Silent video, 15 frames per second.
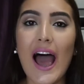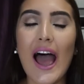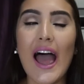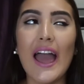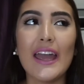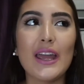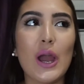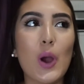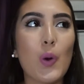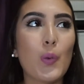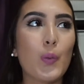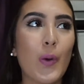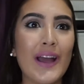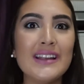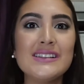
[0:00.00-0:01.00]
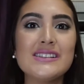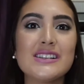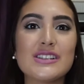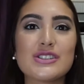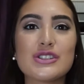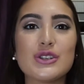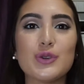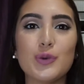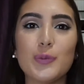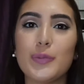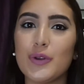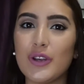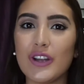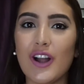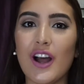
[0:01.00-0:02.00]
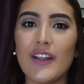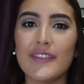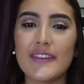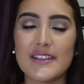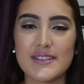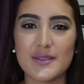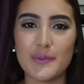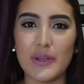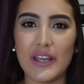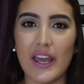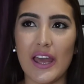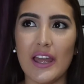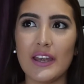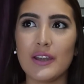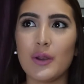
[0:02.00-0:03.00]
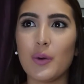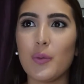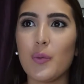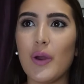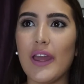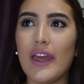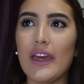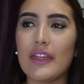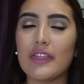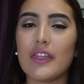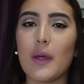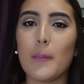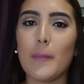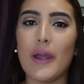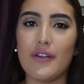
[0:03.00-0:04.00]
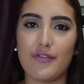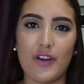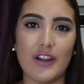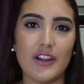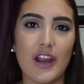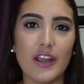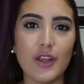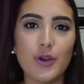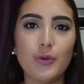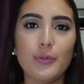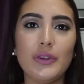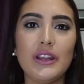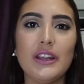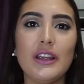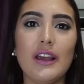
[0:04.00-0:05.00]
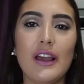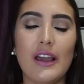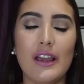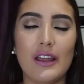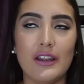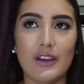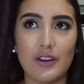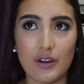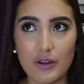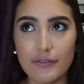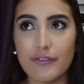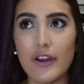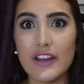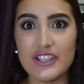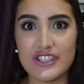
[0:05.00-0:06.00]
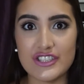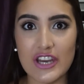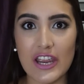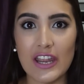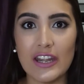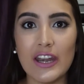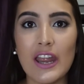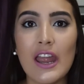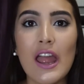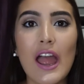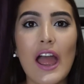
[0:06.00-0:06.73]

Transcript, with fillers: I went to BeautyCon this weekend with my friend Naomi and her friend Jen,